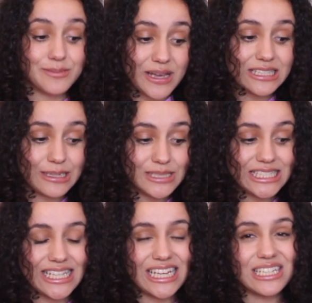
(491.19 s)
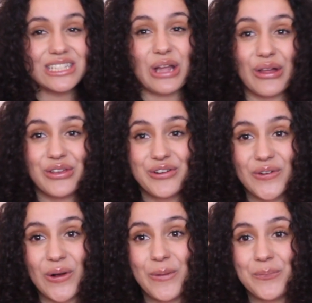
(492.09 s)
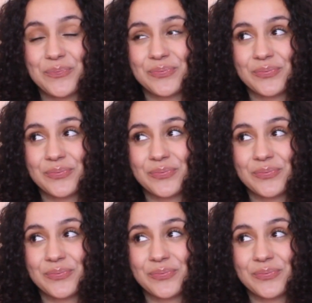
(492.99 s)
messed up to say that it's not their fault,